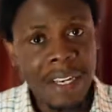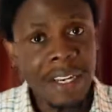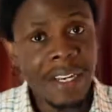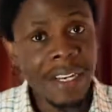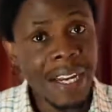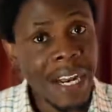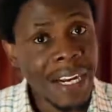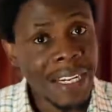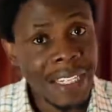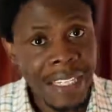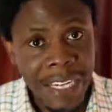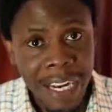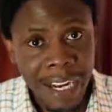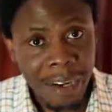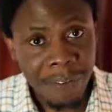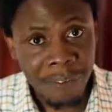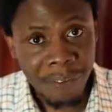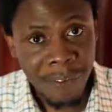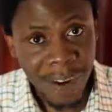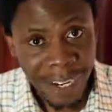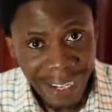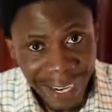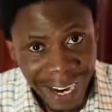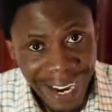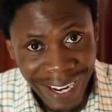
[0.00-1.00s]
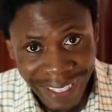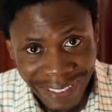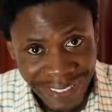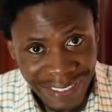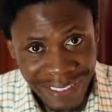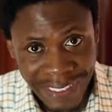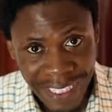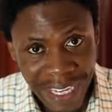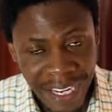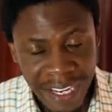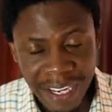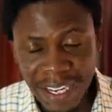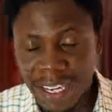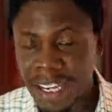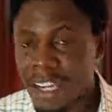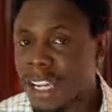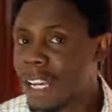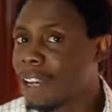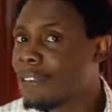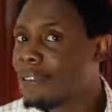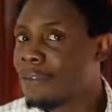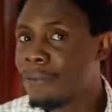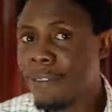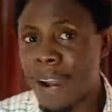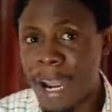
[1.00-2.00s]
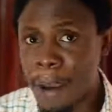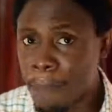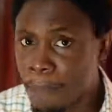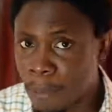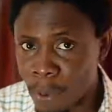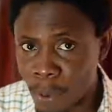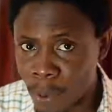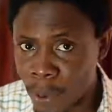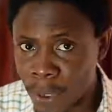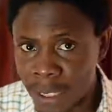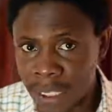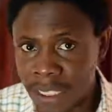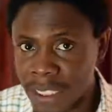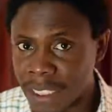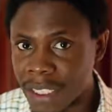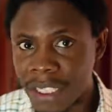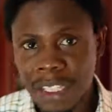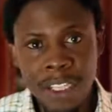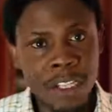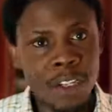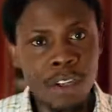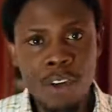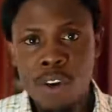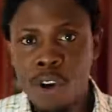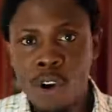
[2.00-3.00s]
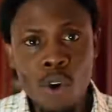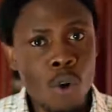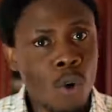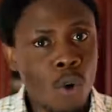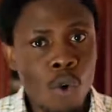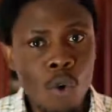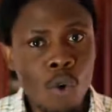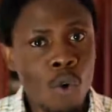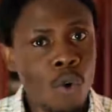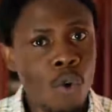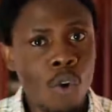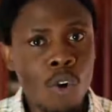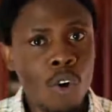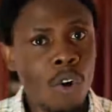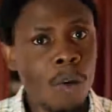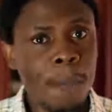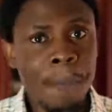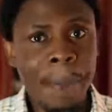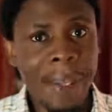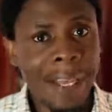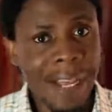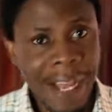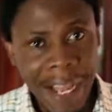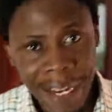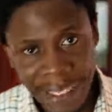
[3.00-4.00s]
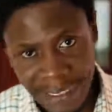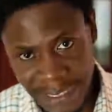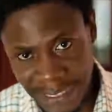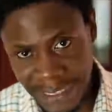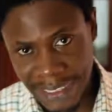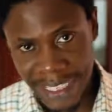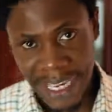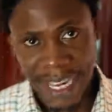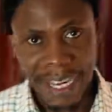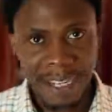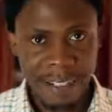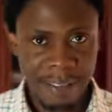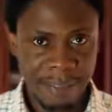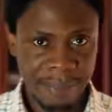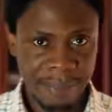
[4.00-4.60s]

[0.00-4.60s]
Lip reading: That na cancer. Fibroid no be cancer.